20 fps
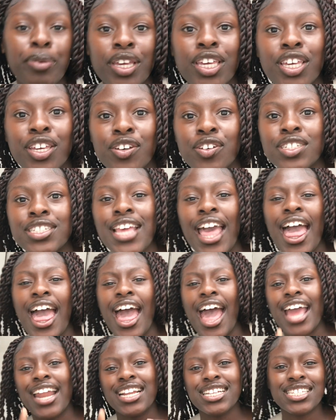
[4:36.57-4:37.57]
cute,
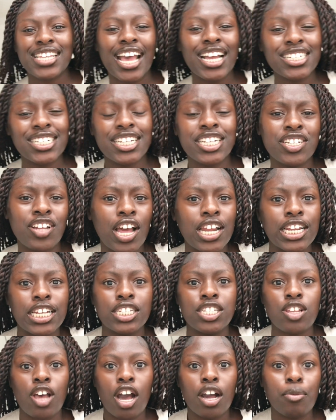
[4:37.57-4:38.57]
and it's actually not
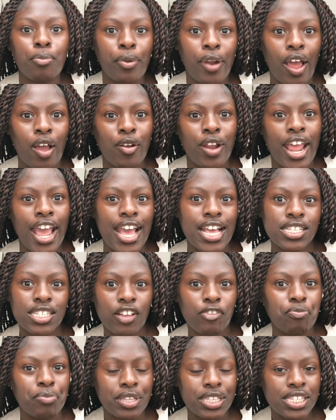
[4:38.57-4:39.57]
a dark brown as
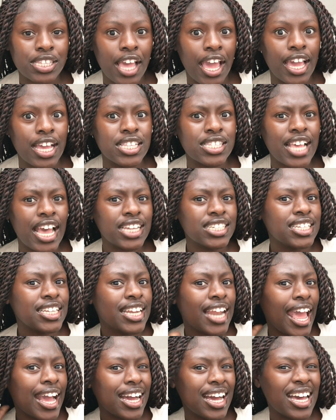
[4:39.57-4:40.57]
I've been saying. It's
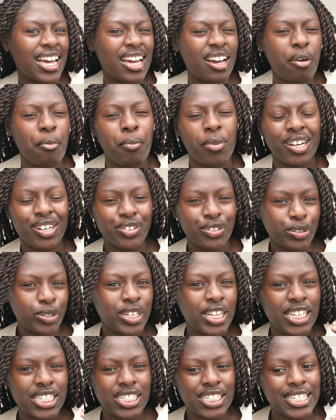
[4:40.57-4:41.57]
actually like a
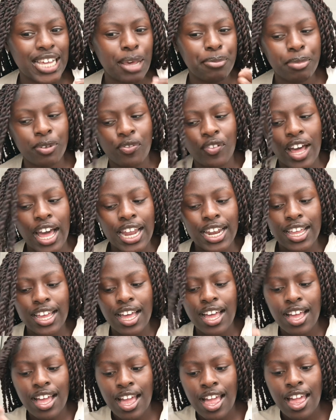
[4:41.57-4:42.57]
maroonish type of
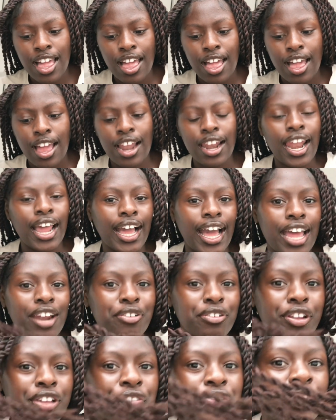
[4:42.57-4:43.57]
color. Like, I
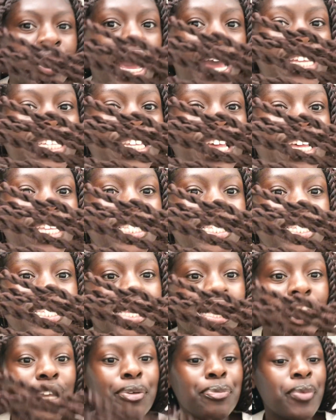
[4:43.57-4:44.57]
don't know if you guys can
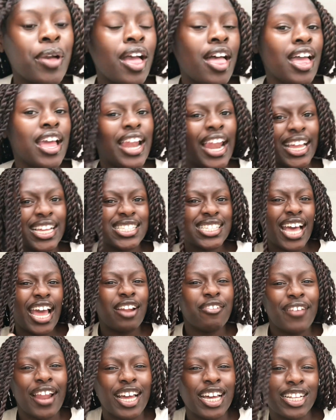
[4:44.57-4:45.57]
see, like it's
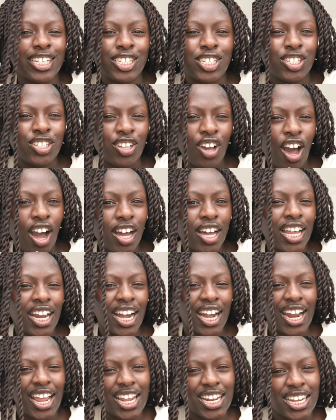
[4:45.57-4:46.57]
kind of like a dark
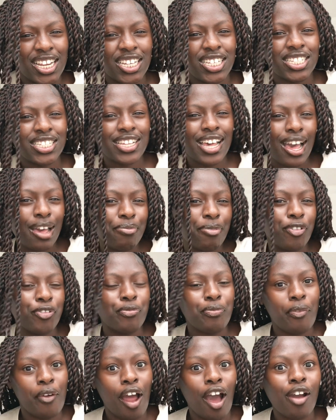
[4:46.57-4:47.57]
reddish type
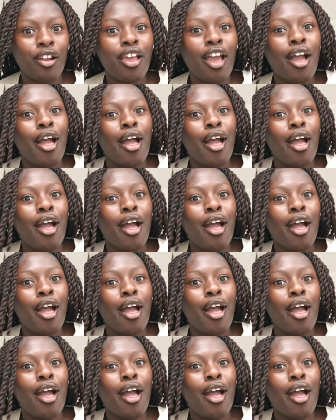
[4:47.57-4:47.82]
of brown.